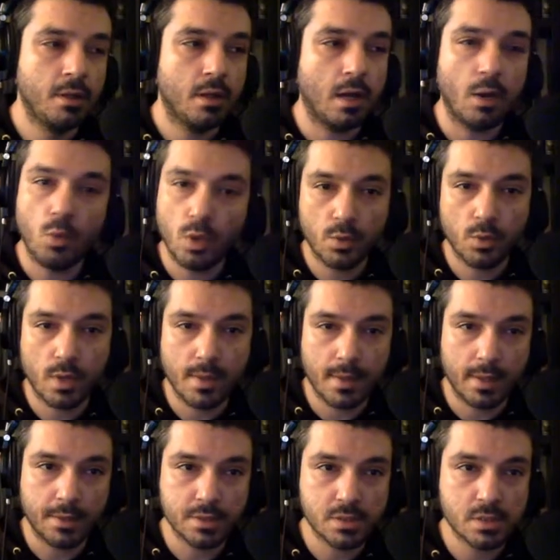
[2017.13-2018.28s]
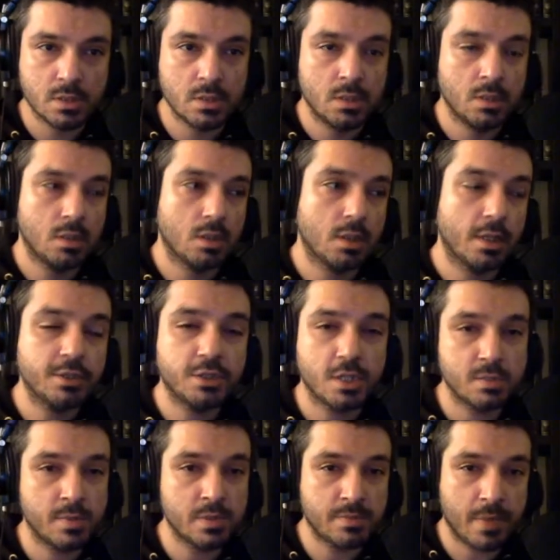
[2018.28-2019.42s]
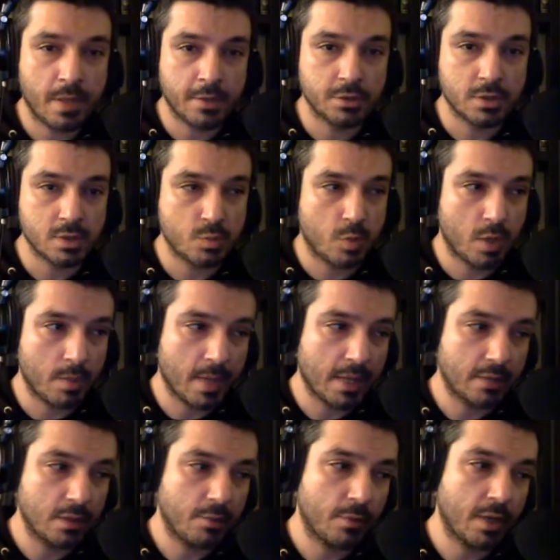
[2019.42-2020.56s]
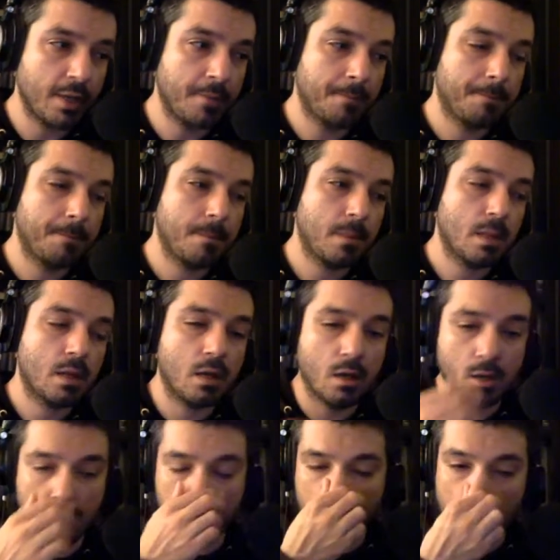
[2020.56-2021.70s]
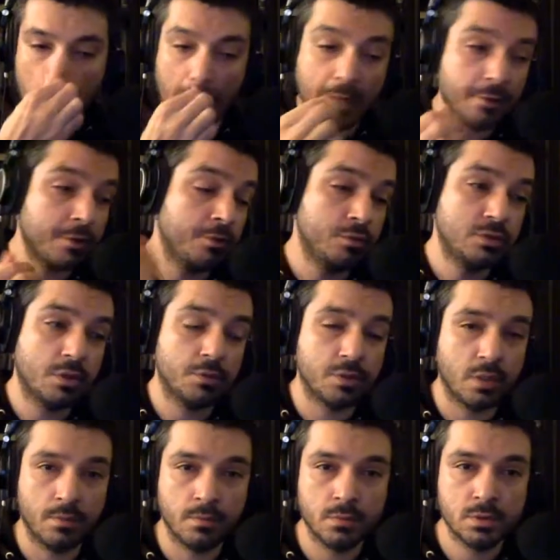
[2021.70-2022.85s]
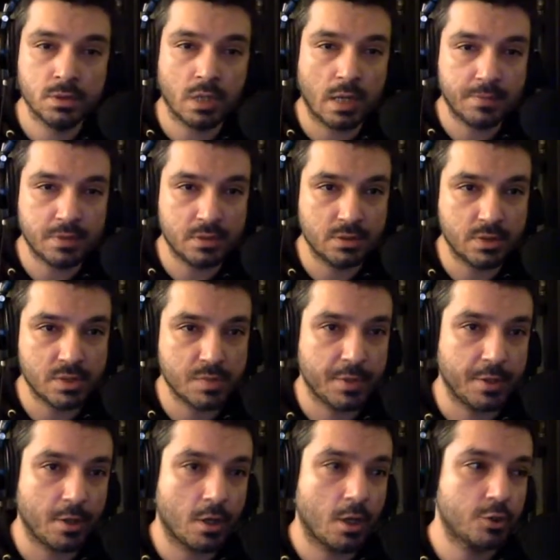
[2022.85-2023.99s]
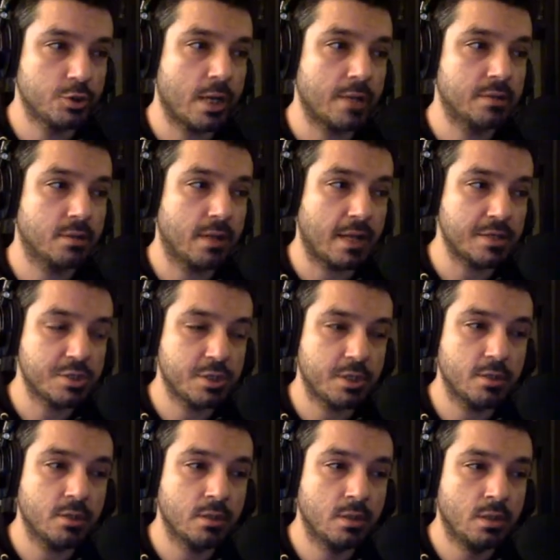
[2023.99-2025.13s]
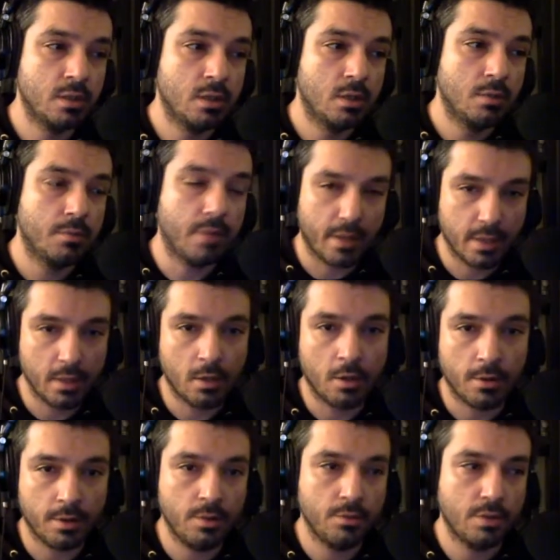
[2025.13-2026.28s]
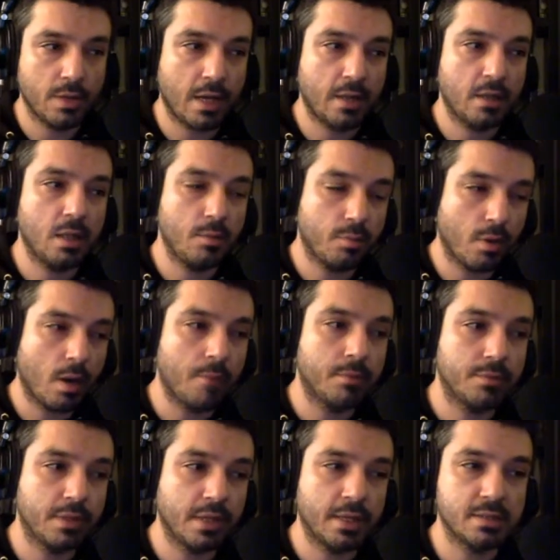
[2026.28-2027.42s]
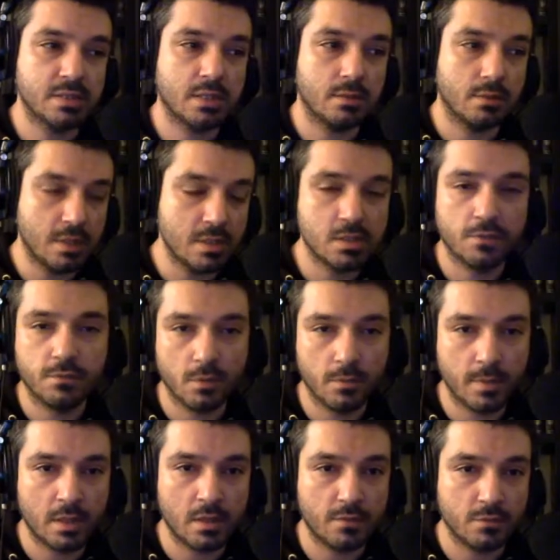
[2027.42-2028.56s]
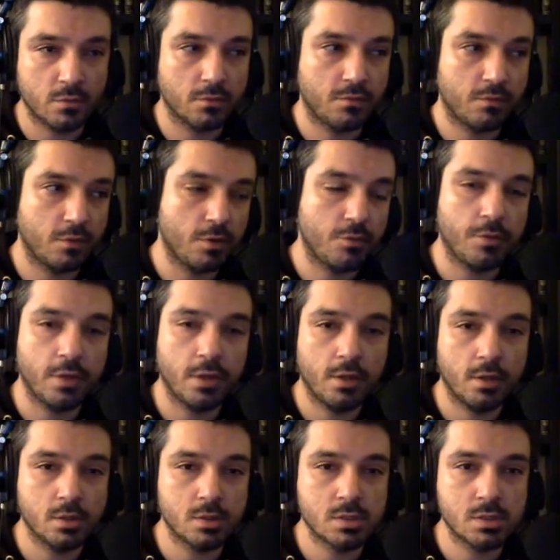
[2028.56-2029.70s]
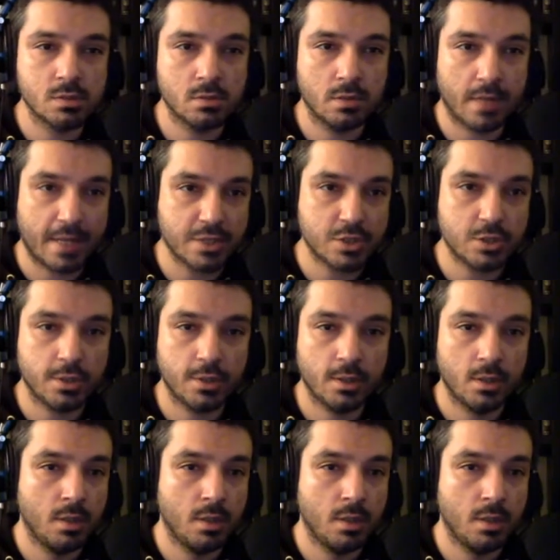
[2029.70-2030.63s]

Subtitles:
I wonder why that is. Clutch has mismanaged this pretty badly, right? I don't know who told him to opt into his player contract last year, but I can argue that he probably gets at least a full mid-level for 3 years last year.